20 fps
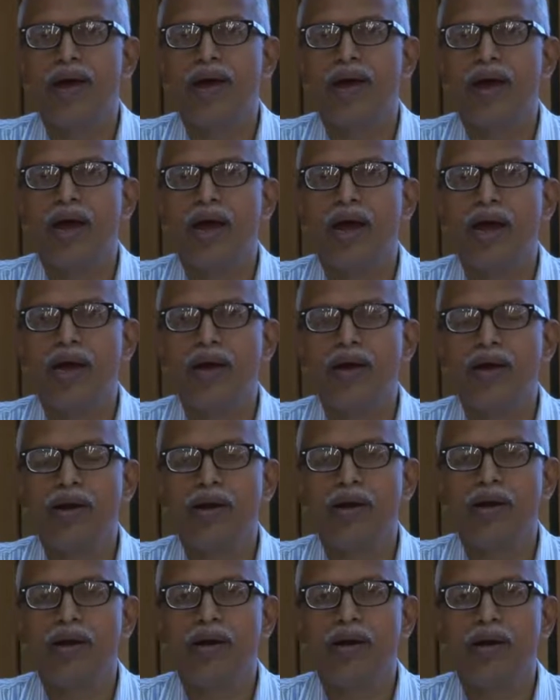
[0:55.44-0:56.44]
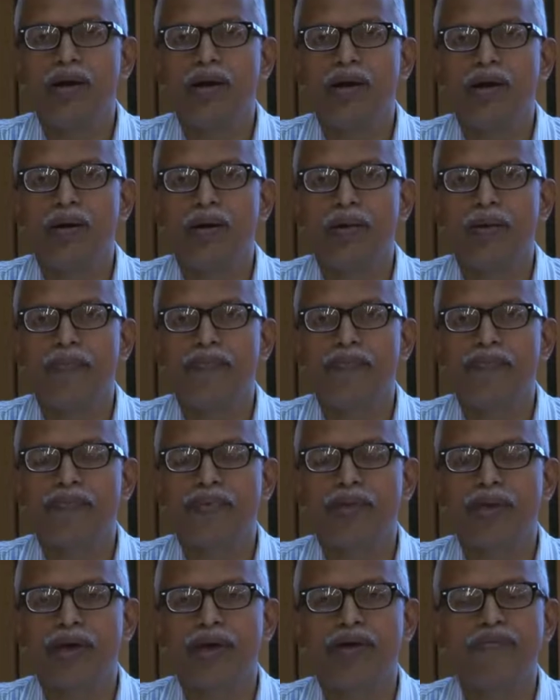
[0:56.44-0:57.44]
And
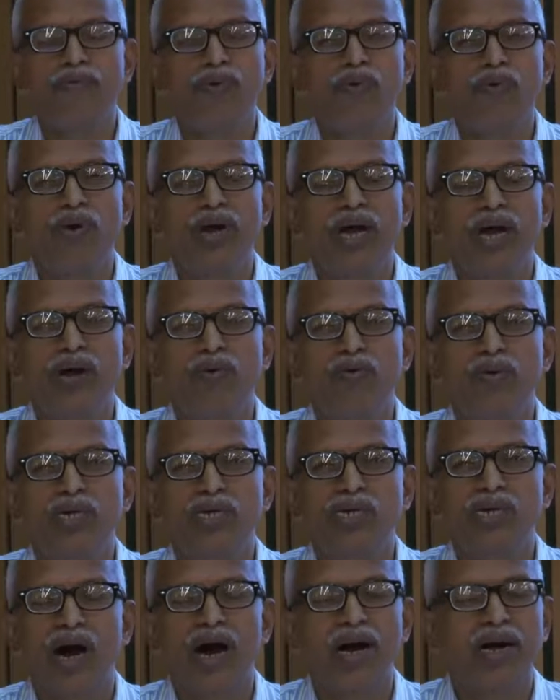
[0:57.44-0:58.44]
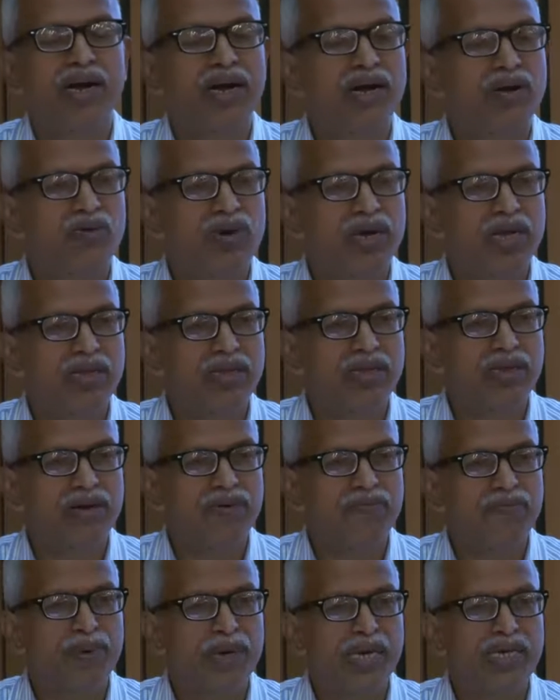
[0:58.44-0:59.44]
um, if you look at, we started with uh,
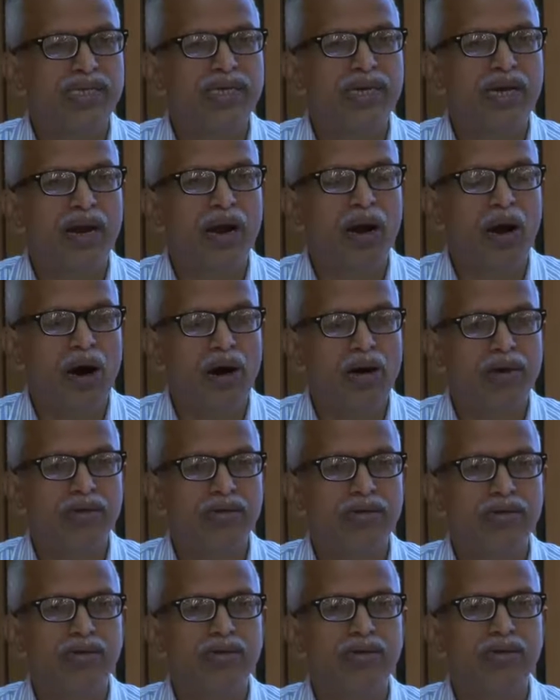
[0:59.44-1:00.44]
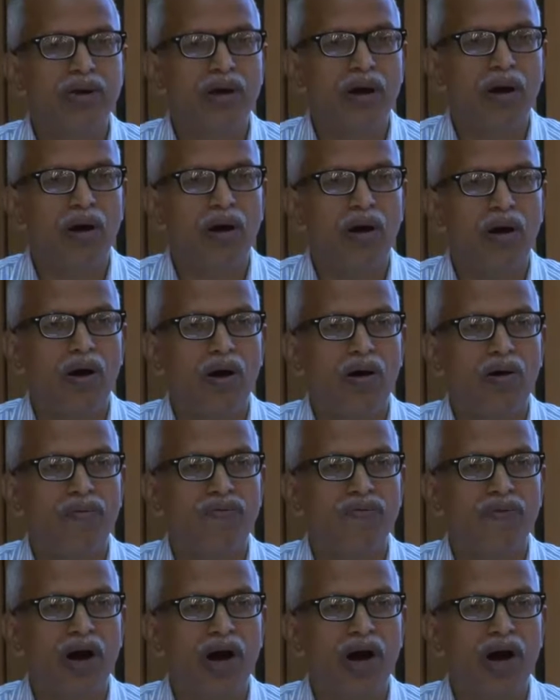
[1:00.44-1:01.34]
basic laws of